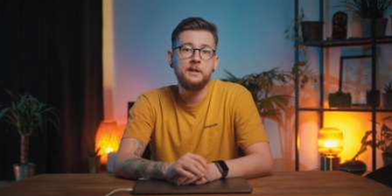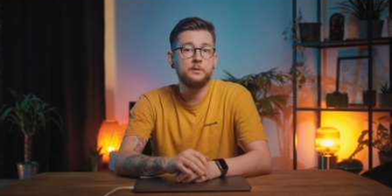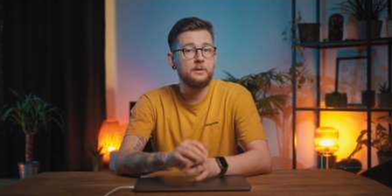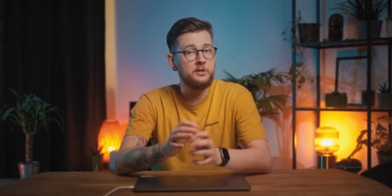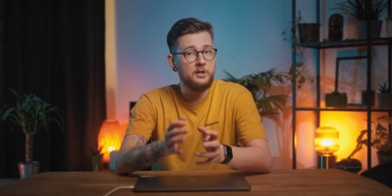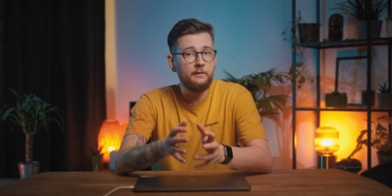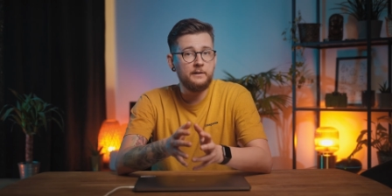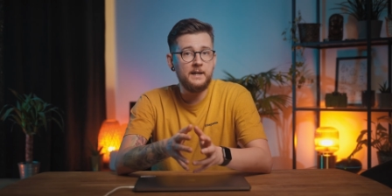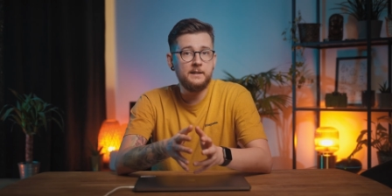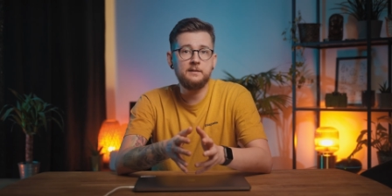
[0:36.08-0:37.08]
To achieve
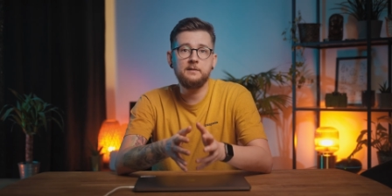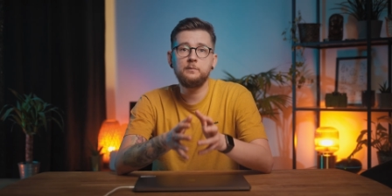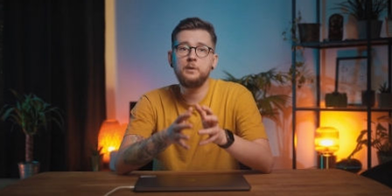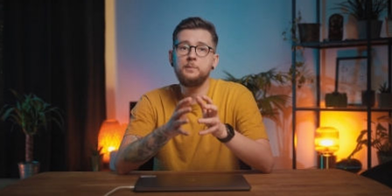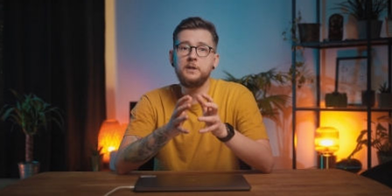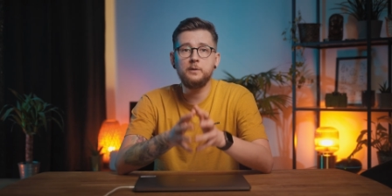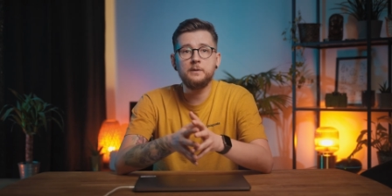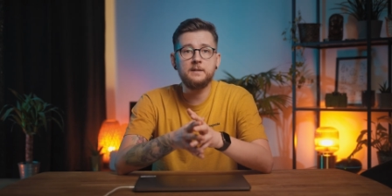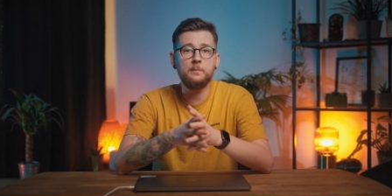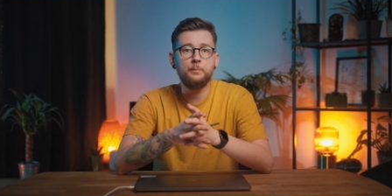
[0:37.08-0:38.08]
that, we'll be
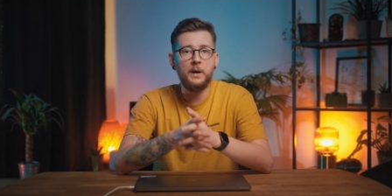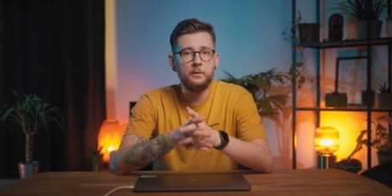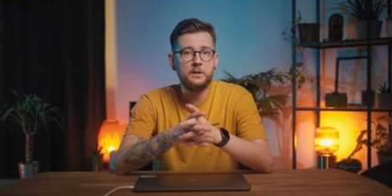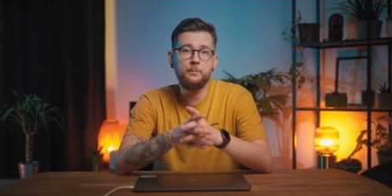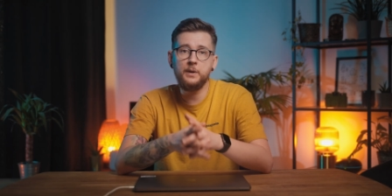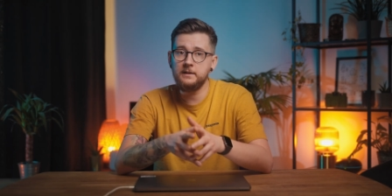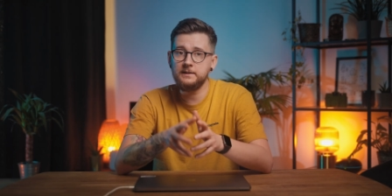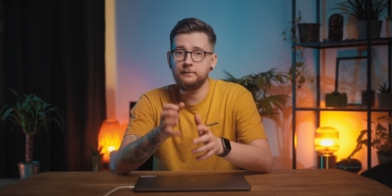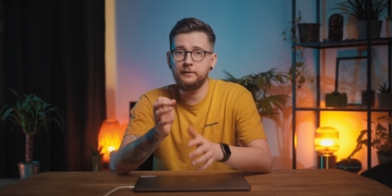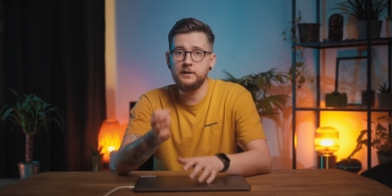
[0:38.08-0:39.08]
using Power
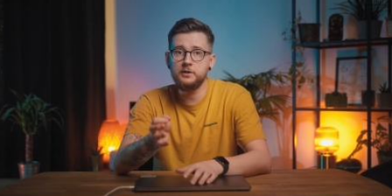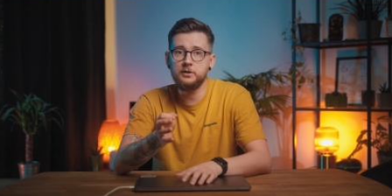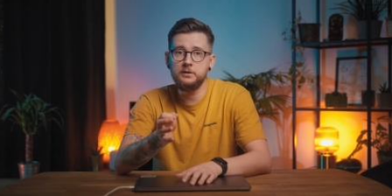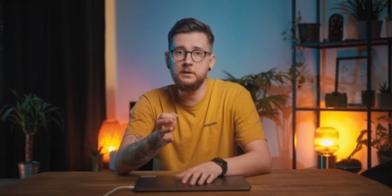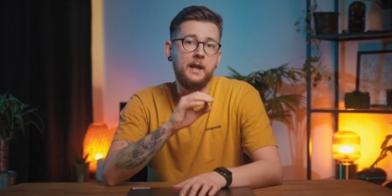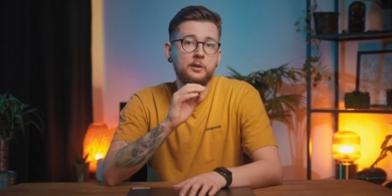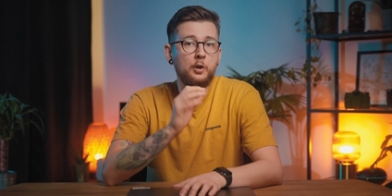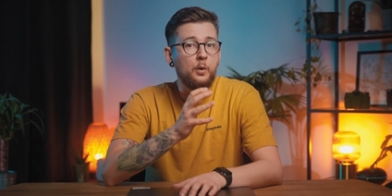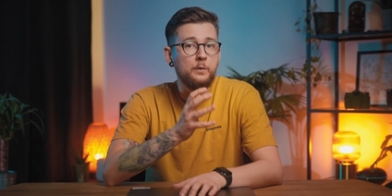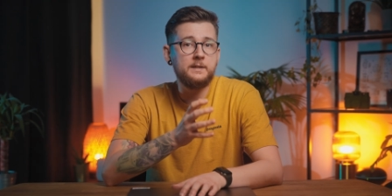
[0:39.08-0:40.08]
Bins function, and
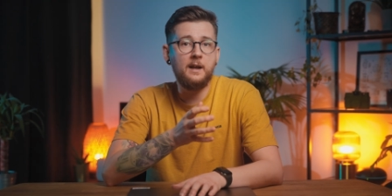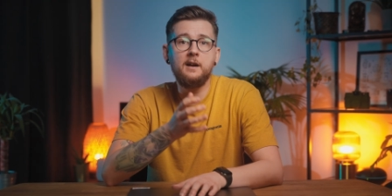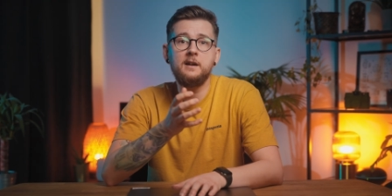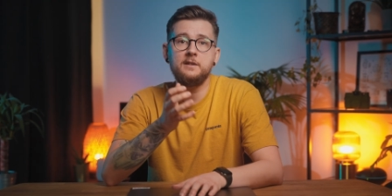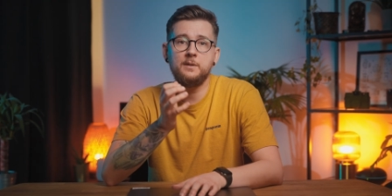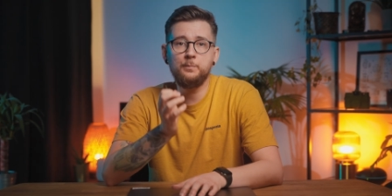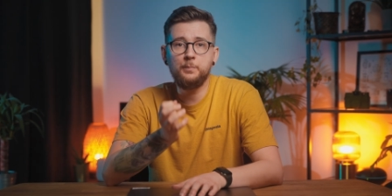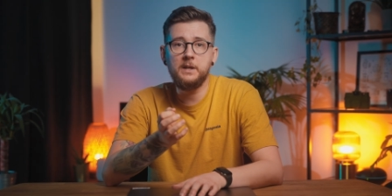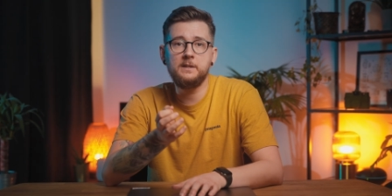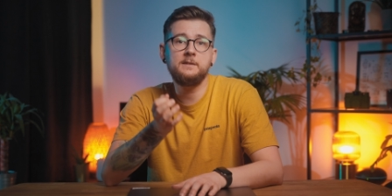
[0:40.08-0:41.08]
those are the
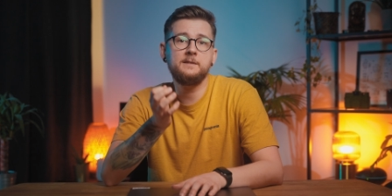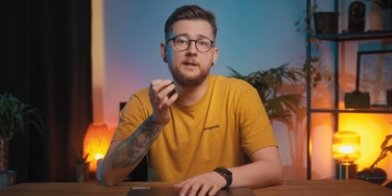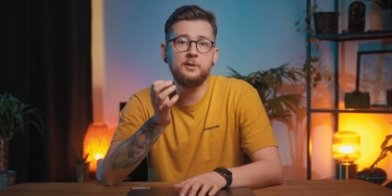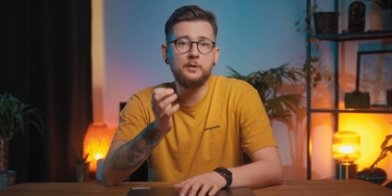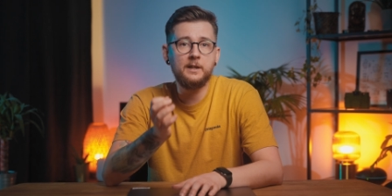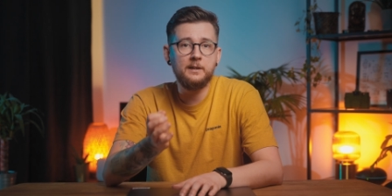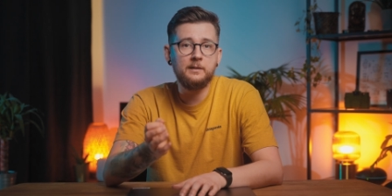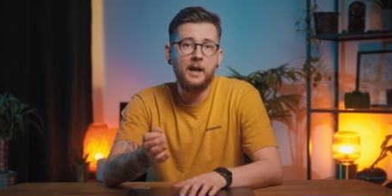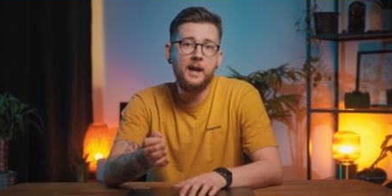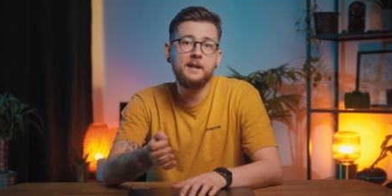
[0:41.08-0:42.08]
bins that you
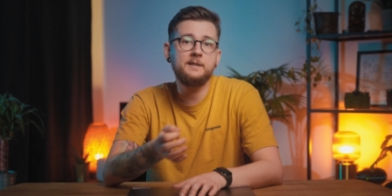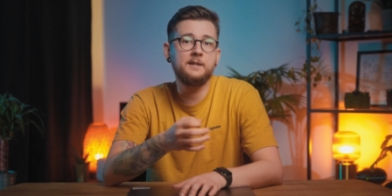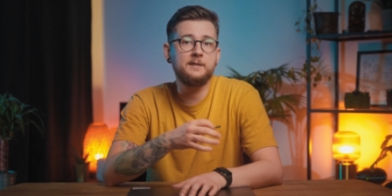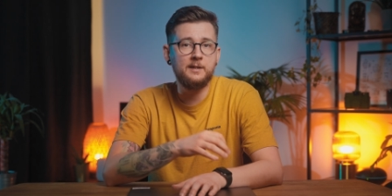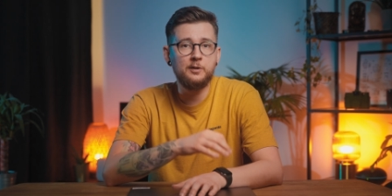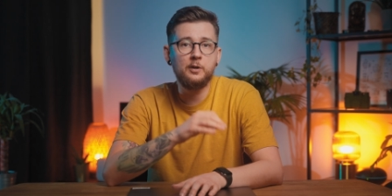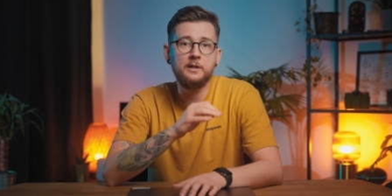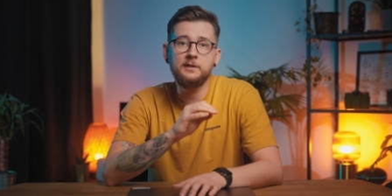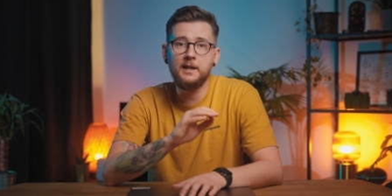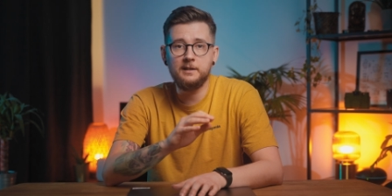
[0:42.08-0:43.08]
can access in your
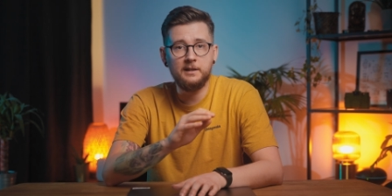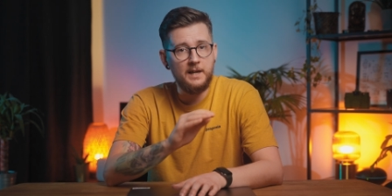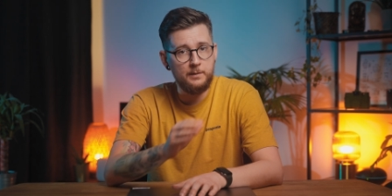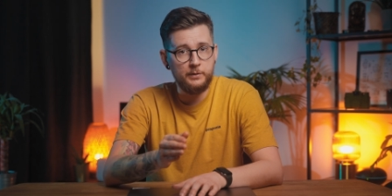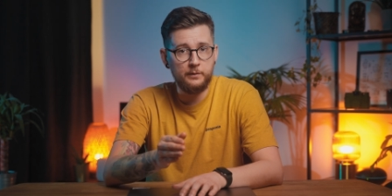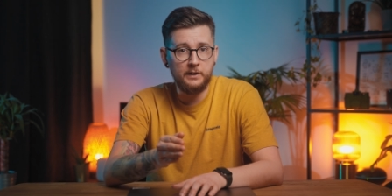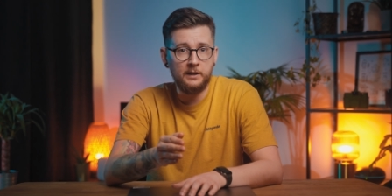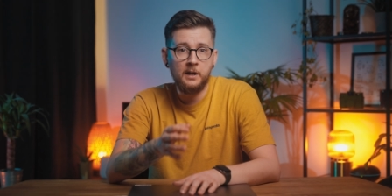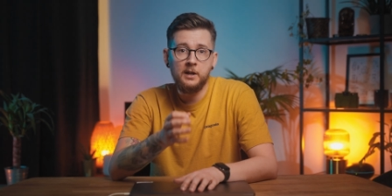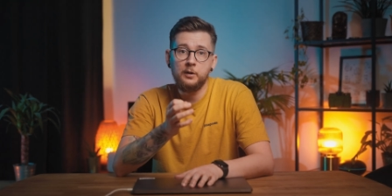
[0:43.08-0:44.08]
entire library.
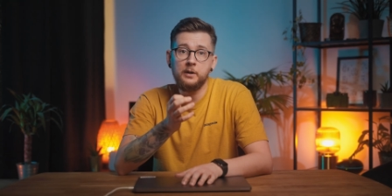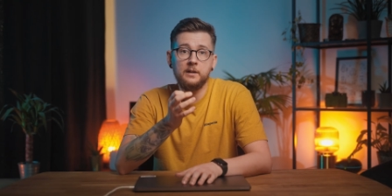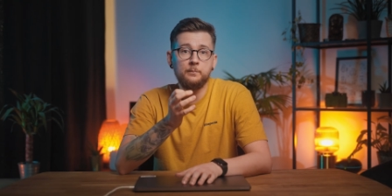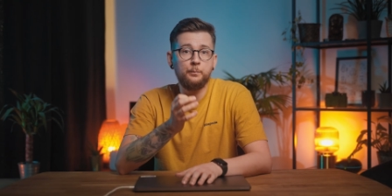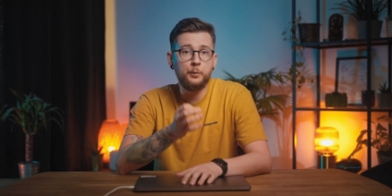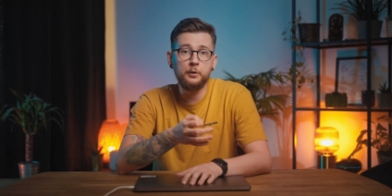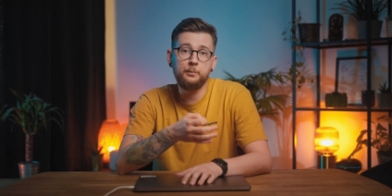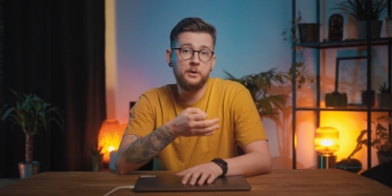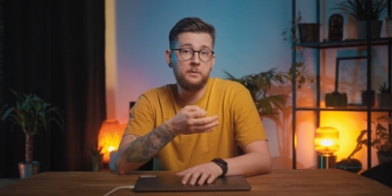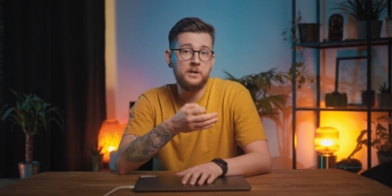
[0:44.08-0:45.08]
You can put
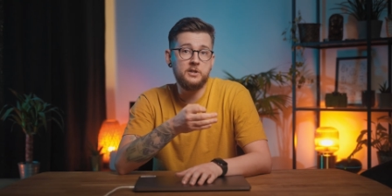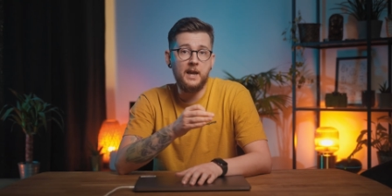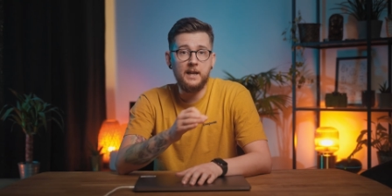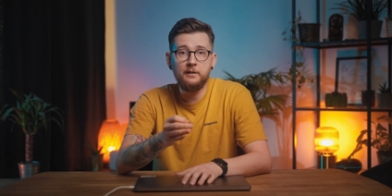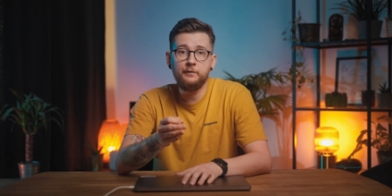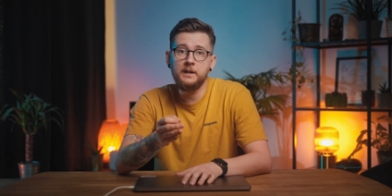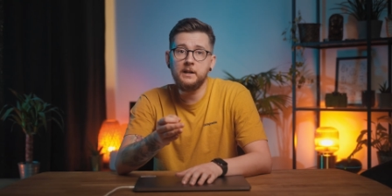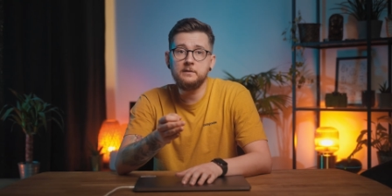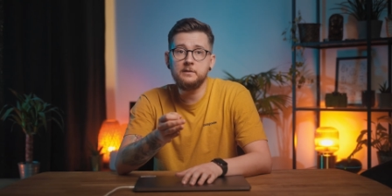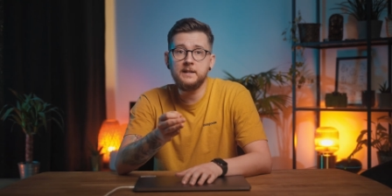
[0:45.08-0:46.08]
pretty much anything
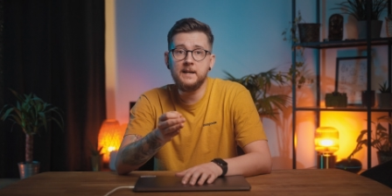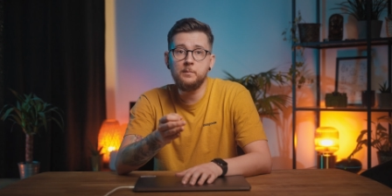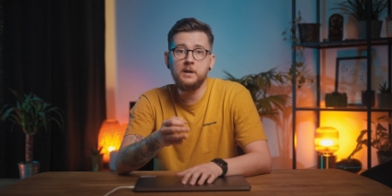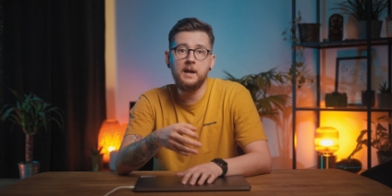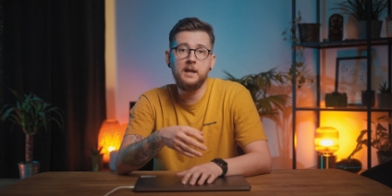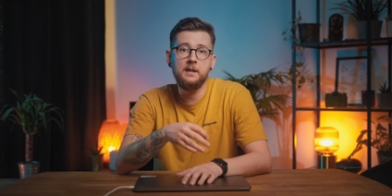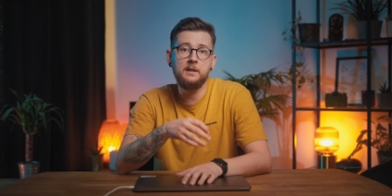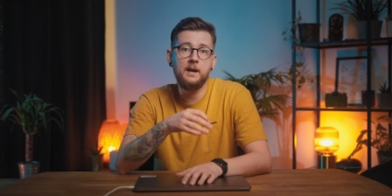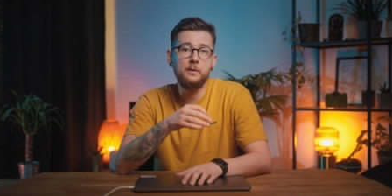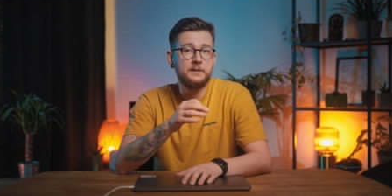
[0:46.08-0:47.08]
into them, and
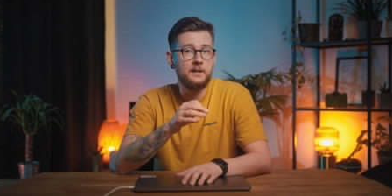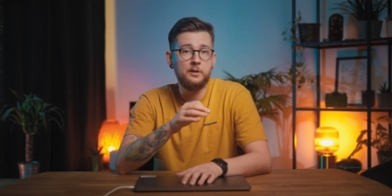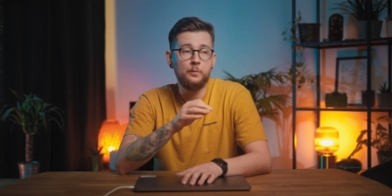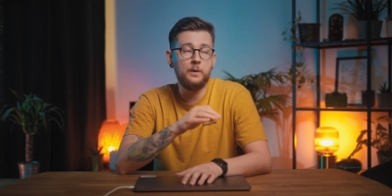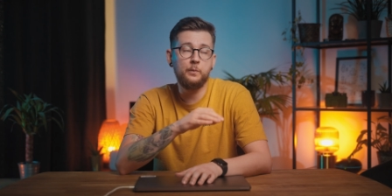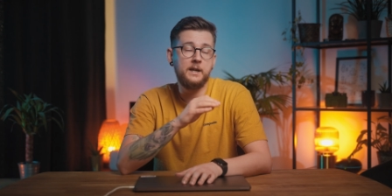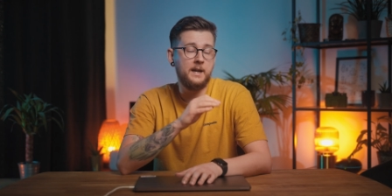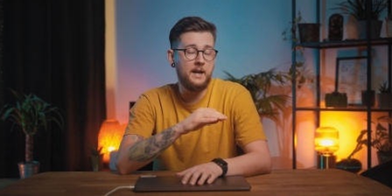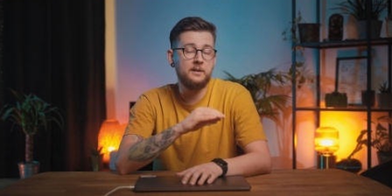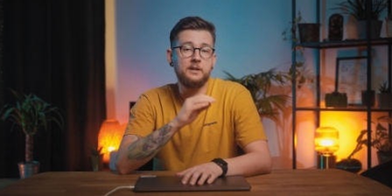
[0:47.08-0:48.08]
I will tell you why we
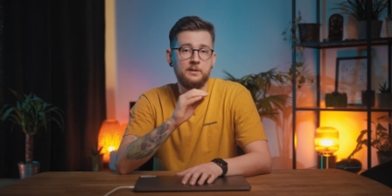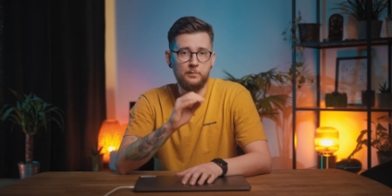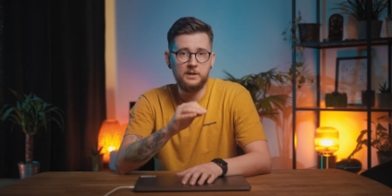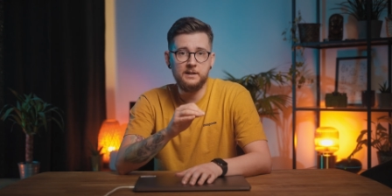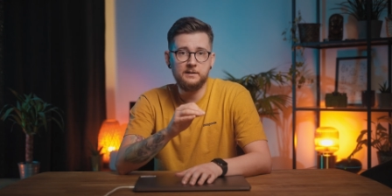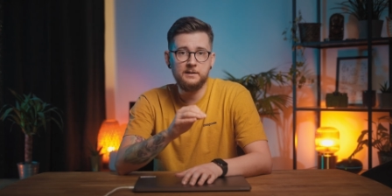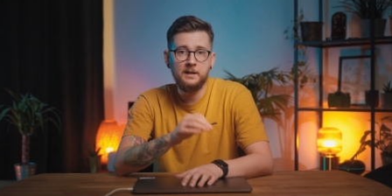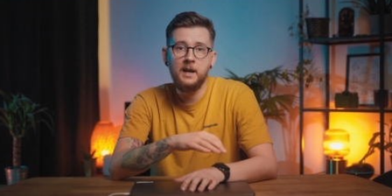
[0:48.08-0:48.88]
can't in a minute,